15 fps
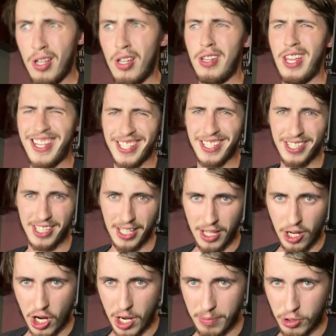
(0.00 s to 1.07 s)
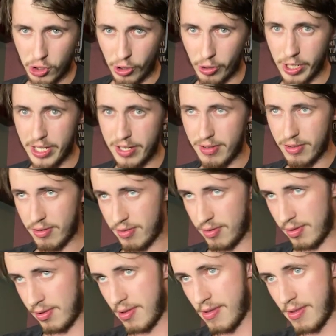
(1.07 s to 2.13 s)
Now, sincerely, I am sorry
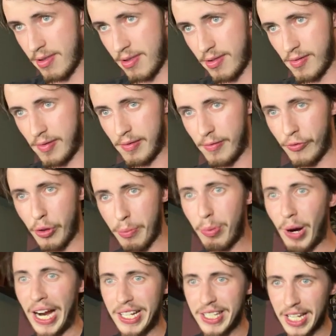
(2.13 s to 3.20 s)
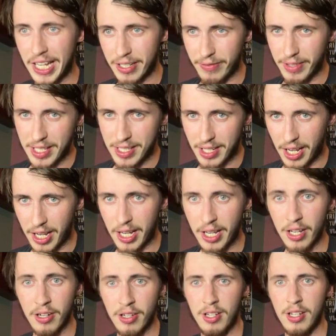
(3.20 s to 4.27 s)
for the breakdown of this
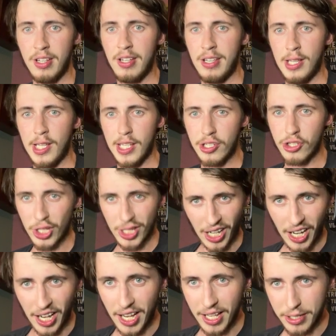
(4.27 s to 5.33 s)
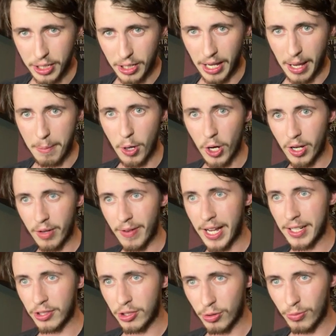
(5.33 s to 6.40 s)
card. It's just hard to get
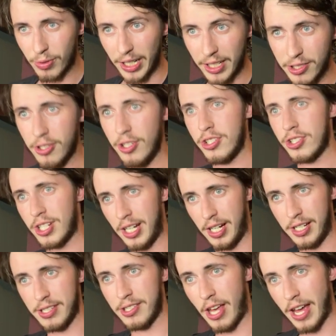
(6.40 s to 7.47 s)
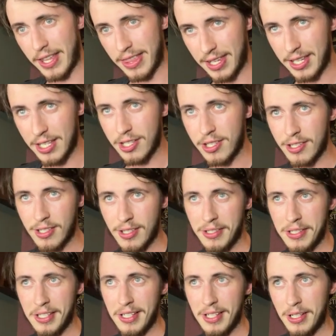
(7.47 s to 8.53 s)
motivated to research cards like this
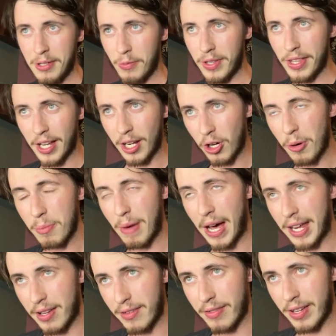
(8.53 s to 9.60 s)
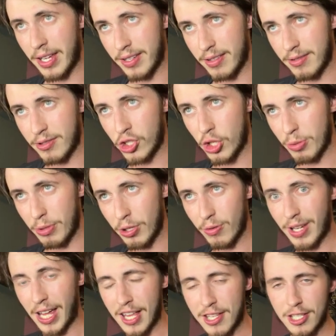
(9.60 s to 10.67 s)
when they got main event
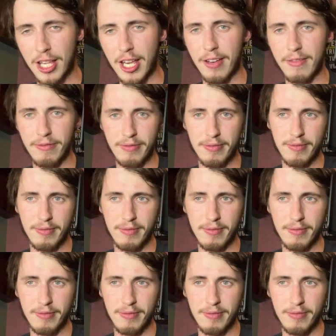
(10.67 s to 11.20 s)
Shamil Gaziev.